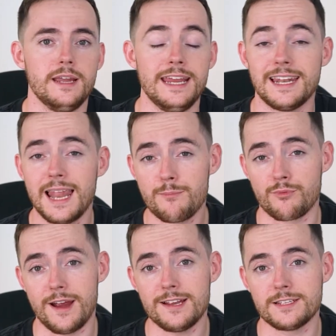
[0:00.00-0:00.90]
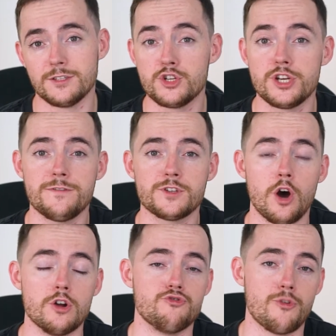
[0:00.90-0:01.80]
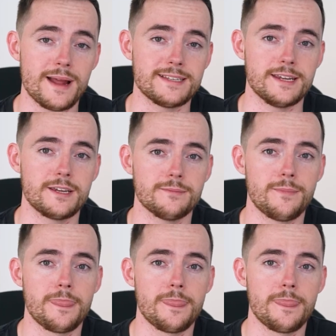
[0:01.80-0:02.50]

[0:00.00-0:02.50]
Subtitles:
In lab rats, the shifts are dramatic.